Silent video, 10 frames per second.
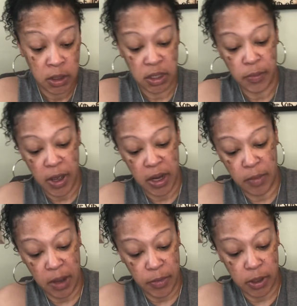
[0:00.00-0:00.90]
Somebody
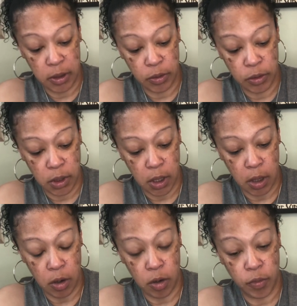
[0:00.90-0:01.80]
might be losing a
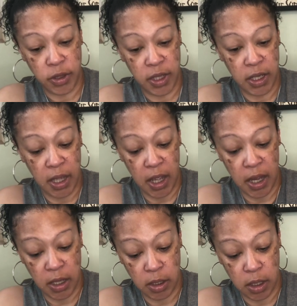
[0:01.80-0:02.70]
home that they
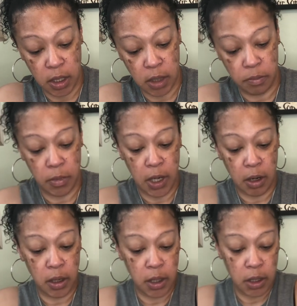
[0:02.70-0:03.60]
gained in
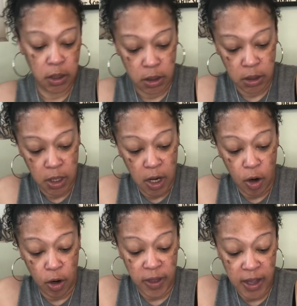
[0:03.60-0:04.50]
marriage
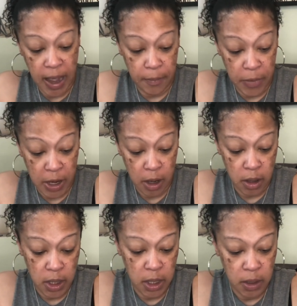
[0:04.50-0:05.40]
or they got
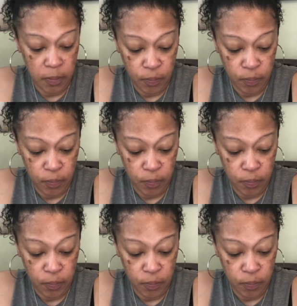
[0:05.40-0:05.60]
married